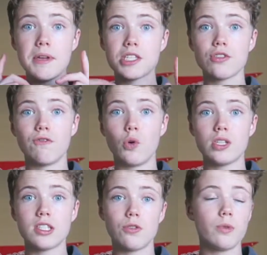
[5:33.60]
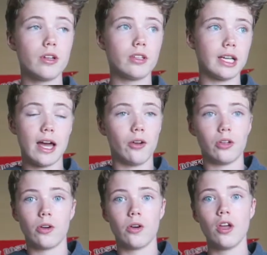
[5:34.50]
and it makes your voice sound weird, like I
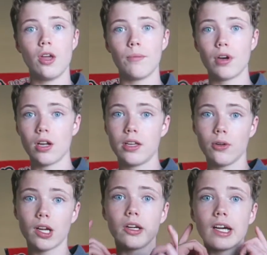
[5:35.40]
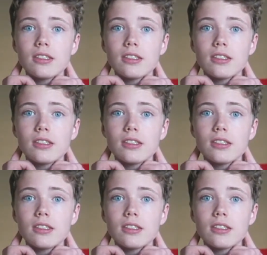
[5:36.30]
don't know. But here we go